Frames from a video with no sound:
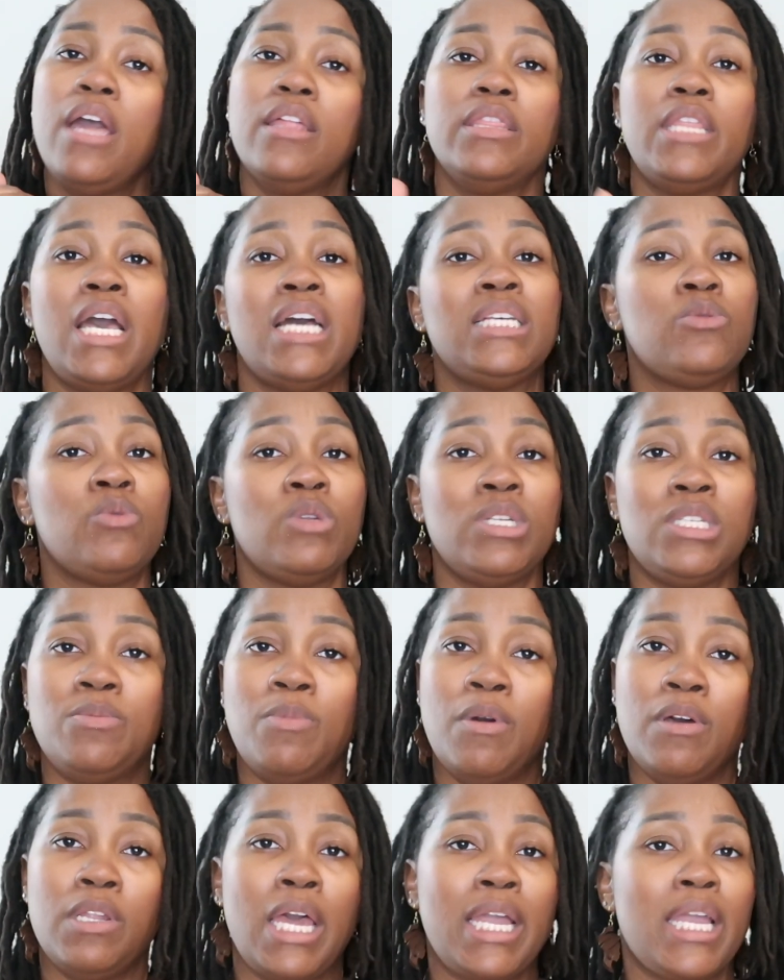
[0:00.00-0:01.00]
That's what it
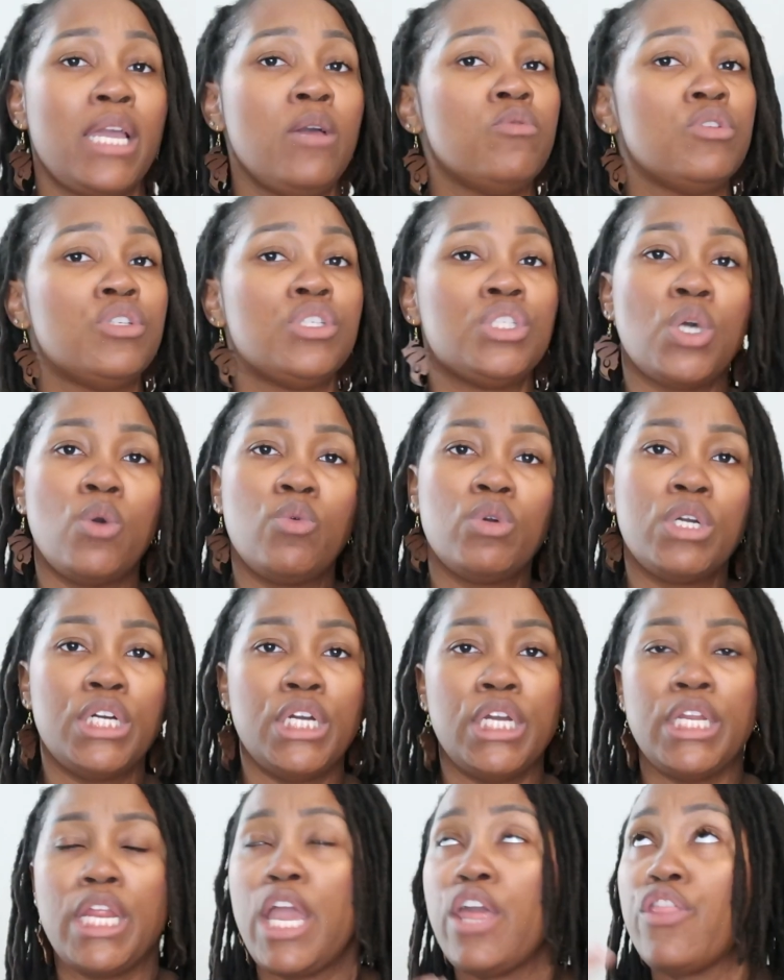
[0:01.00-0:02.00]
smelled like. It was so
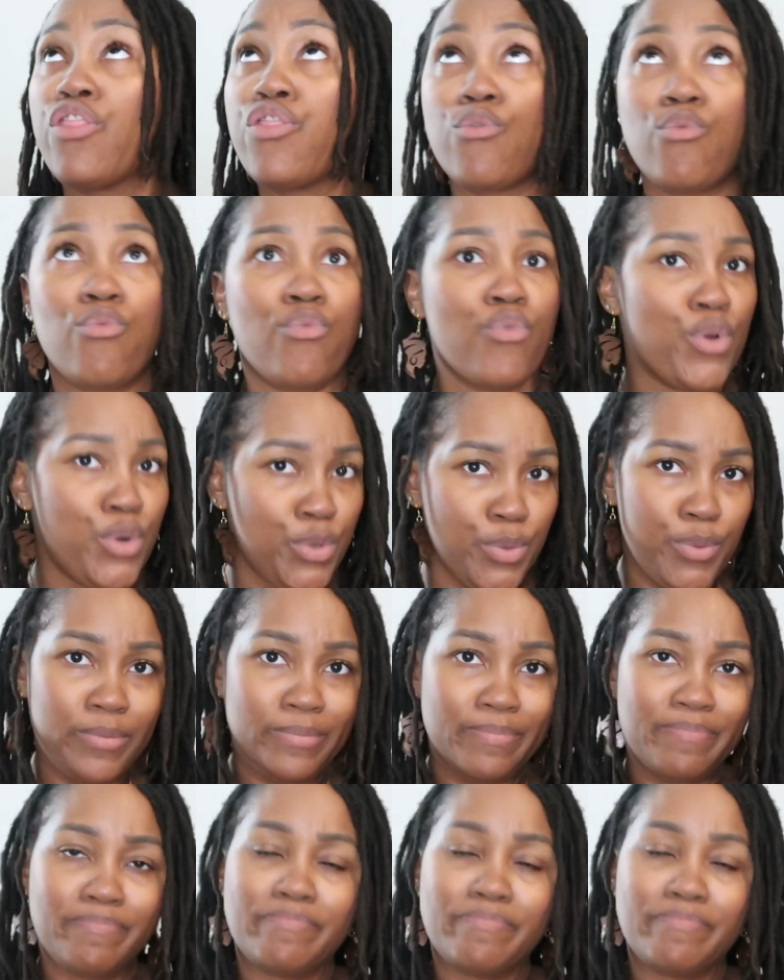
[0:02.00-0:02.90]
good. It threw